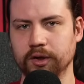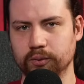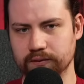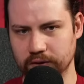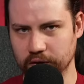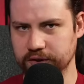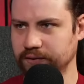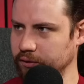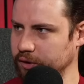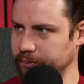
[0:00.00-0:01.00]
We've lost
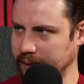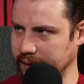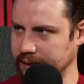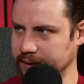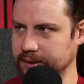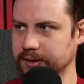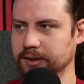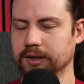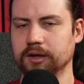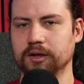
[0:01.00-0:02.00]
Feel No Pain.
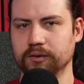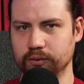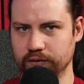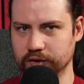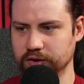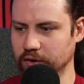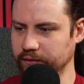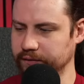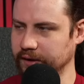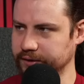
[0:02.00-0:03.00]
We've lost a lot of
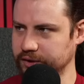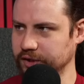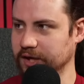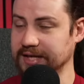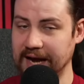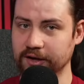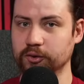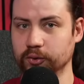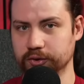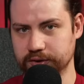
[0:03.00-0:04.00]
advance and charge. And of
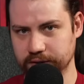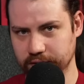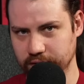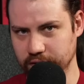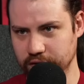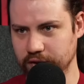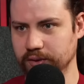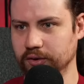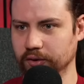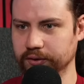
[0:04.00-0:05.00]
course, the
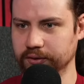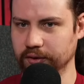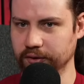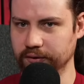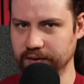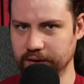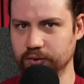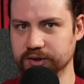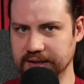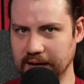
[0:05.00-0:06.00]
shooting on the
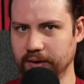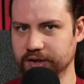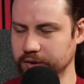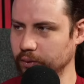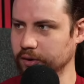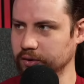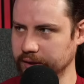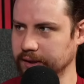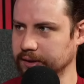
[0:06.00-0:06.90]
vehicles are now actually worth looking at.